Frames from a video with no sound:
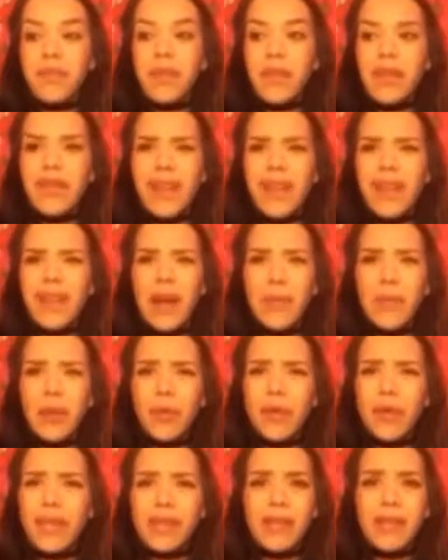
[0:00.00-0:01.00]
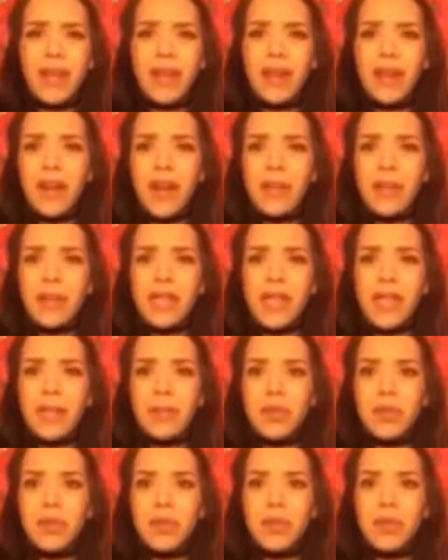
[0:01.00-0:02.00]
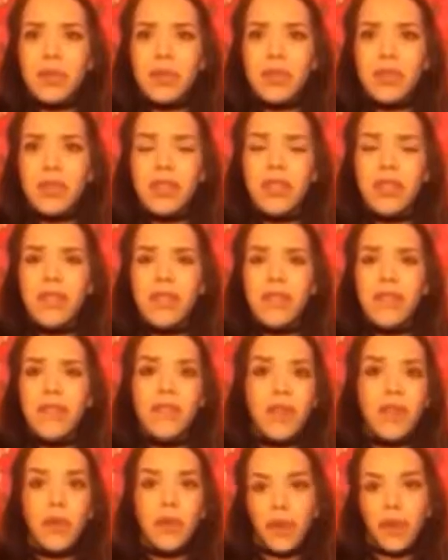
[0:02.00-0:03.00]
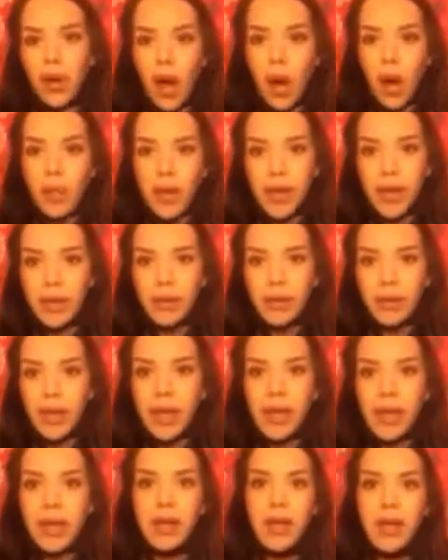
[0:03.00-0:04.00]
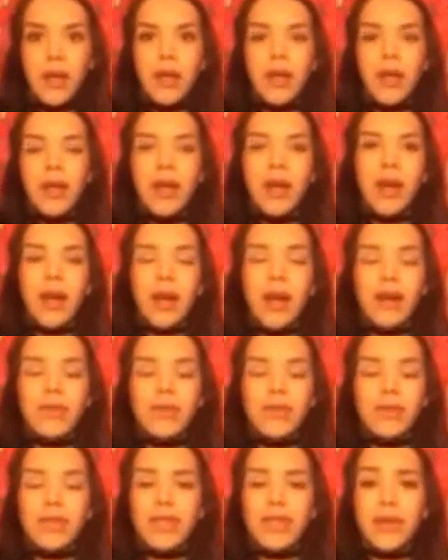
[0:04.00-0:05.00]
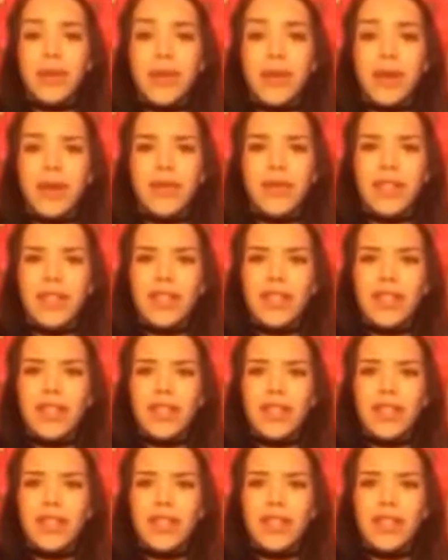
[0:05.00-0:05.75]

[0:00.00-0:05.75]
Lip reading: a couple weeks later I was able to view the comment, but I don't know what's going on. That's just